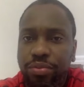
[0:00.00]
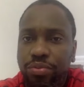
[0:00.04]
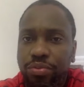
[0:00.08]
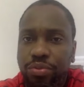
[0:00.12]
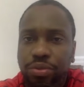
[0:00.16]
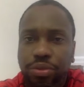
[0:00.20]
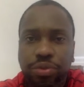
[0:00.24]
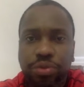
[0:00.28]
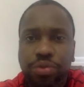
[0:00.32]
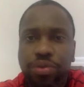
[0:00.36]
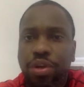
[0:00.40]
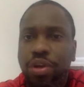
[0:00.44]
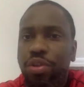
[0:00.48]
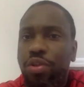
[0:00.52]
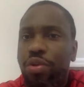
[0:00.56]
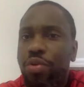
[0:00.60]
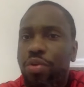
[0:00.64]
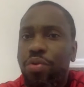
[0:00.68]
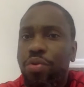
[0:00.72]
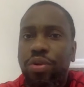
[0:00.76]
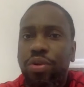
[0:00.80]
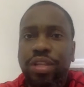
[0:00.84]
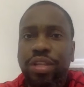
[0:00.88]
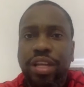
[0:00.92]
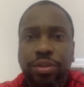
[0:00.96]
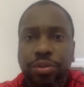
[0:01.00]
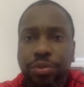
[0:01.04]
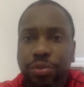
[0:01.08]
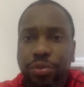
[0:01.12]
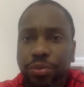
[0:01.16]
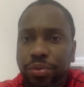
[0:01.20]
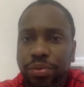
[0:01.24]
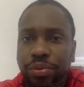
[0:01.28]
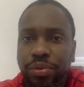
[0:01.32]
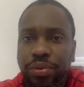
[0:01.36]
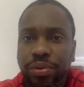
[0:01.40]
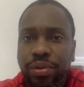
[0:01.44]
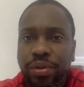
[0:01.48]
We do not know what they
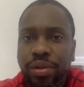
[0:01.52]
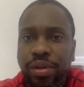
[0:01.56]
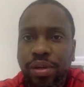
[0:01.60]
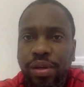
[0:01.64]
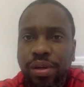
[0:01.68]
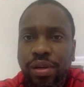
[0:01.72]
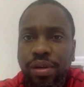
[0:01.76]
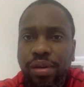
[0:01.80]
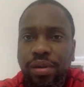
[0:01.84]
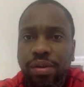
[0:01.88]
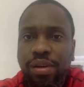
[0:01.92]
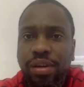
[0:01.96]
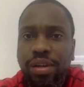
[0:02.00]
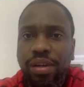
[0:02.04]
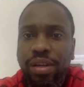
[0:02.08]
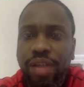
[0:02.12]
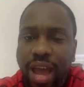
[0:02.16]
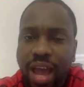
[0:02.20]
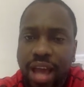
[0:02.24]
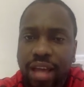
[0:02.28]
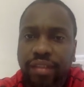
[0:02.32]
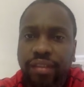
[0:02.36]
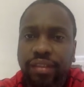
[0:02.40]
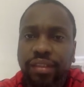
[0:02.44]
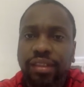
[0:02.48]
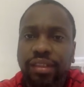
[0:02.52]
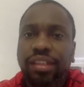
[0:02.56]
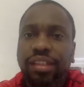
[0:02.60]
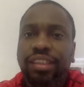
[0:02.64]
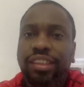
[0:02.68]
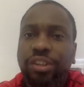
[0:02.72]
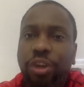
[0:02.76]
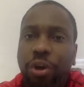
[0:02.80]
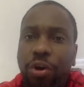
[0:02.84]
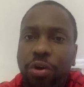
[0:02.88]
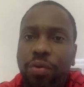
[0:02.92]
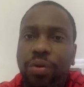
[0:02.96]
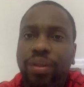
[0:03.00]
do. Yet,
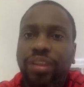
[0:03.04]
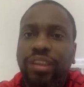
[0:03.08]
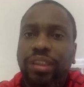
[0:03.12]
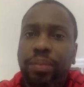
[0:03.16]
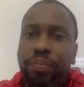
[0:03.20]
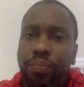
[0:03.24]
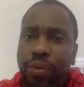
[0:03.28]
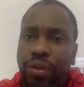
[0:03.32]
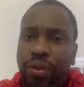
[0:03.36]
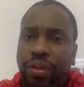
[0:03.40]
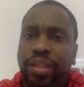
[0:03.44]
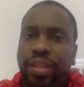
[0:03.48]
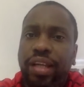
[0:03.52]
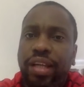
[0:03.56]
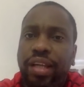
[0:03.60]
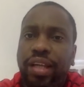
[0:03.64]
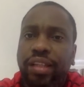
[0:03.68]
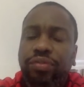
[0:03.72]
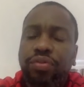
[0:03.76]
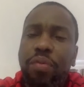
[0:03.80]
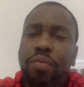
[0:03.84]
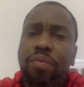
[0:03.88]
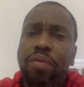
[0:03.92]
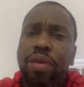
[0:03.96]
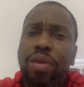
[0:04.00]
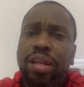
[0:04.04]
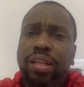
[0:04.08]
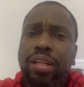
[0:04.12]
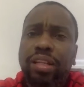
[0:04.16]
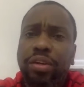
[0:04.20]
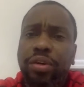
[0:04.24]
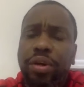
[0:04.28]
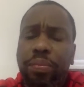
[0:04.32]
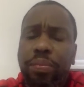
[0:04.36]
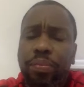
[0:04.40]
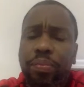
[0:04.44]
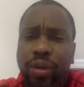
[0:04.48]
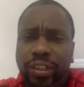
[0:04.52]
it's always a pretext for
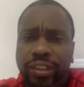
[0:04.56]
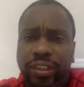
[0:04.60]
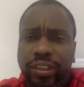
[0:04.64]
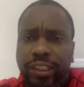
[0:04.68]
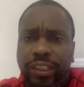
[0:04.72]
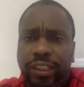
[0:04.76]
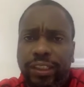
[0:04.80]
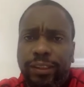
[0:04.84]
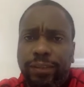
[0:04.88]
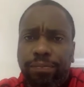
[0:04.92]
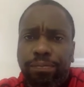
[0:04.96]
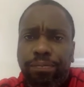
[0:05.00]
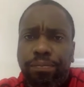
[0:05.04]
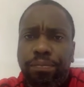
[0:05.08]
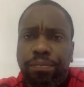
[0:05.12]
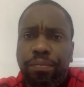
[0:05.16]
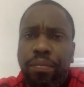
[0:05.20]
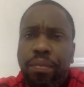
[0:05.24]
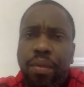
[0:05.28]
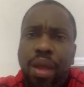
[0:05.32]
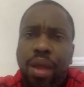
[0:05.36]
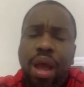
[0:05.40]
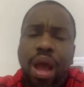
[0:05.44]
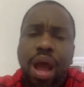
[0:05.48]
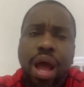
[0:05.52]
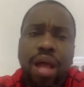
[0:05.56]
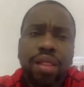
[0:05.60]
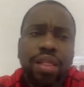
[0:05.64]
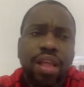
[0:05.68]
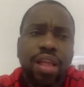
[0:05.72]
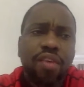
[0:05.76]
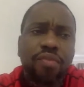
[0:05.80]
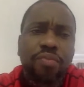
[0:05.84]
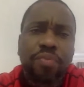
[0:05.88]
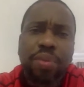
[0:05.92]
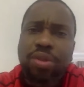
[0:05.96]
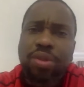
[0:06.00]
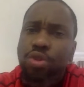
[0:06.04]
military presence. Uh,
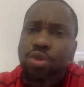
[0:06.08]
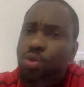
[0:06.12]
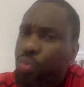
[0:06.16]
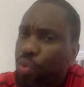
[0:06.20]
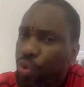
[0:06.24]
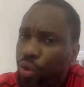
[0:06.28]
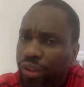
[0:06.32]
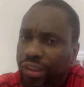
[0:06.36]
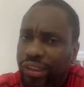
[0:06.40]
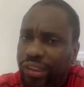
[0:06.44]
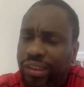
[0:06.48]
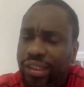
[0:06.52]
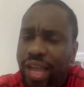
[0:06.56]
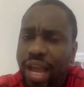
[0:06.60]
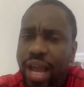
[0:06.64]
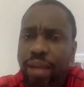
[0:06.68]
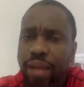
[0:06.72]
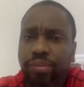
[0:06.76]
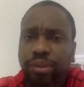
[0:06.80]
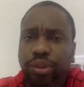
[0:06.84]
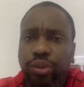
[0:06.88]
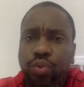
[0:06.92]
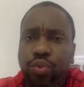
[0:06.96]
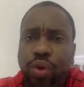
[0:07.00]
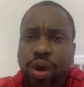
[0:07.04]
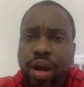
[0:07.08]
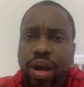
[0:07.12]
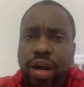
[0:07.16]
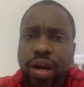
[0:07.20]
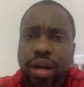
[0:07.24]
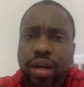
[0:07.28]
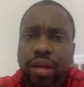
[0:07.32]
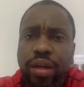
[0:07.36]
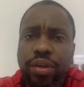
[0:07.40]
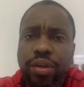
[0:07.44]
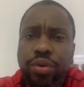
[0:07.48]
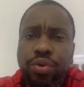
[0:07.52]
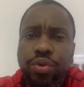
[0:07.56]
there have been numerous times
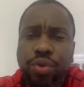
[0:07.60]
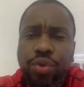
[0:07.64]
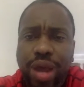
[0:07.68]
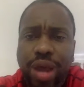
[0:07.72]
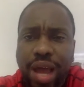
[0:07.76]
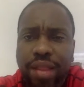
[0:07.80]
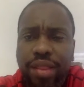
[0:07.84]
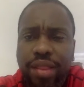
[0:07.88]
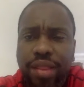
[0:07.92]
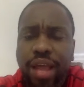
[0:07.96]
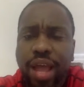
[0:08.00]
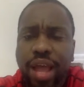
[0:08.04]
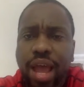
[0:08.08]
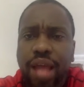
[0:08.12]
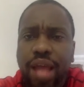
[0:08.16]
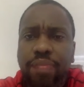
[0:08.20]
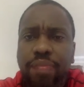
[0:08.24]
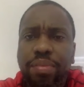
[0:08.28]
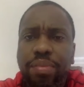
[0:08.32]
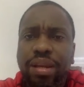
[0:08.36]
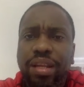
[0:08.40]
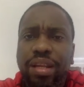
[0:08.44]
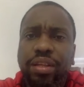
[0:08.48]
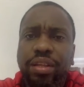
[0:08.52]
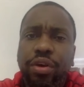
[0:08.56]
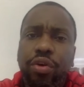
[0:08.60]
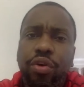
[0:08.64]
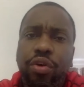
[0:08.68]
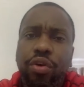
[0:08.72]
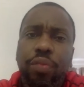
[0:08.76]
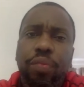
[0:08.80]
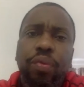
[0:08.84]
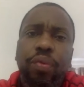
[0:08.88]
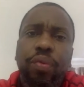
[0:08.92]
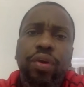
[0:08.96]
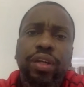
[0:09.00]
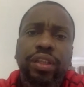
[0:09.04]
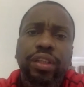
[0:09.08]
where Uganda had military
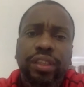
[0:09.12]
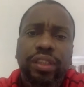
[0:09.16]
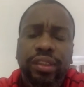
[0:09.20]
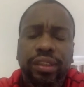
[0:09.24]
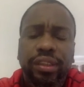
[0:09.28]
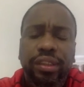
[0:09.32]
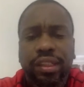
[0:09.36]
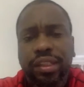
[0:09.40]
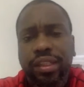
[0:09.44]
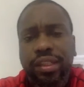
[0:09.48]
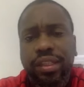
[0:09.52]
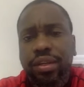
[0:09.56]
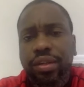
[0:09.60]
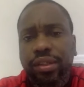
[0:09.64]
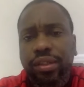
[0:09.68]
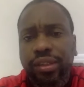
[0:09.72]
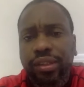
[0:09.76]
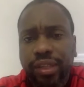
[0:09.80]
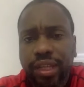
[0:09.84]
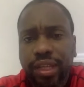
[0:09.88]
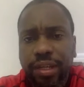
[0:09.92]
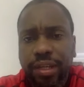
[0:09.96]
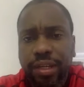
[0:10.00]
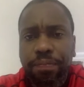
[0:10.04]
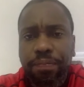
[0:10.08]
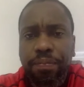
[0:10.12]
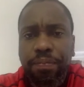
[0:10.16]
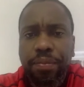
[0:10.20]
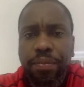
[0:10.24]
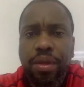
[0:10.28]
operations in the D R C.